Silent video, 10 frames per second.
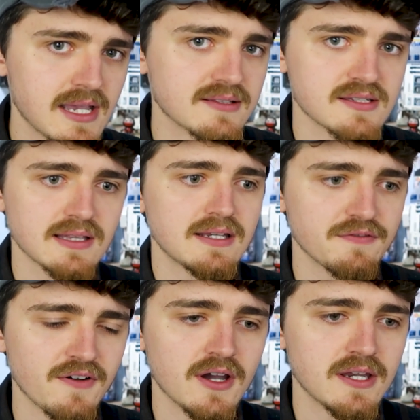said,
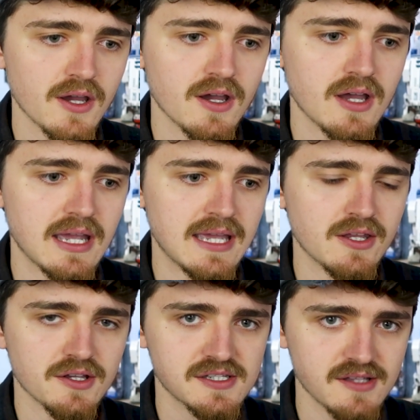solidified her
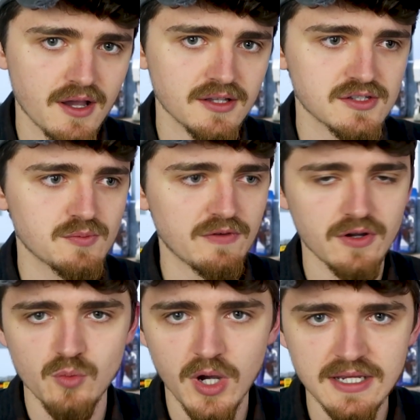in her stance with
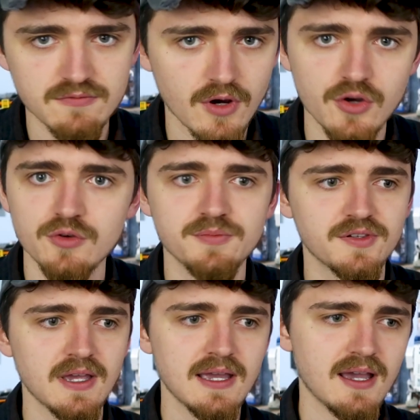her white robes,